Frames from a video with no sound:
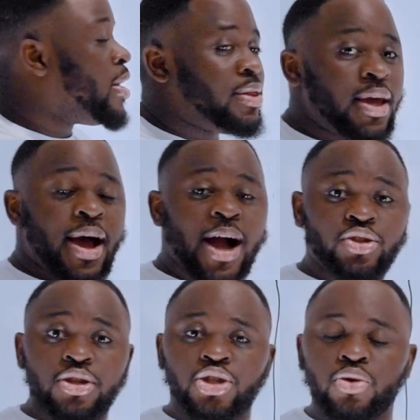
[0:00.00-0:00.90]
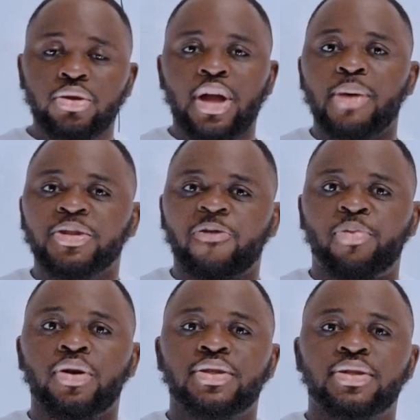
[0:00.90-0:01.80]
there are actually two types of
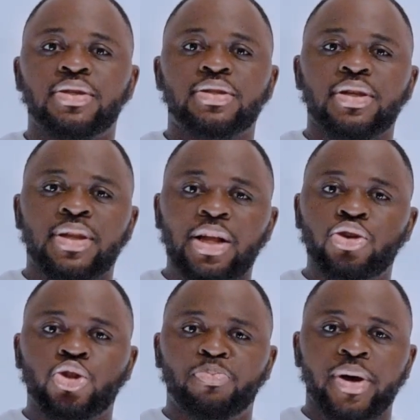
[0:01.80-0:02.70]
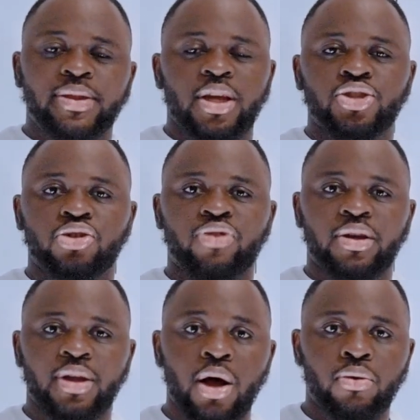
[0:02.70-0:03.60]
policies that you should pay attention
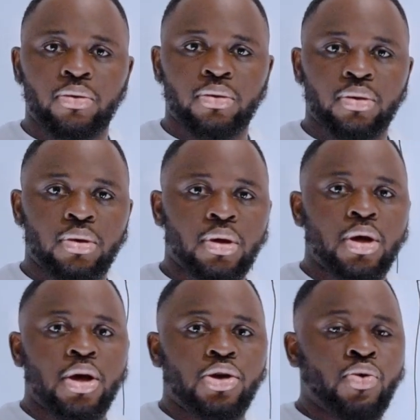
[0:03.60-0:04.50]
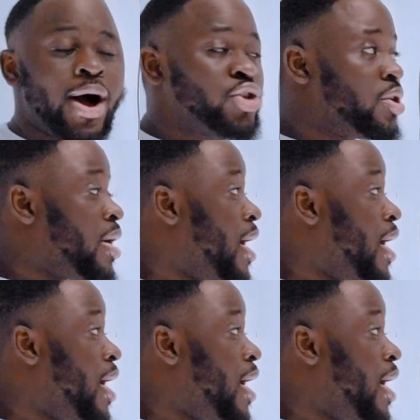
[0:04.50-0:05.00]
right now. You actually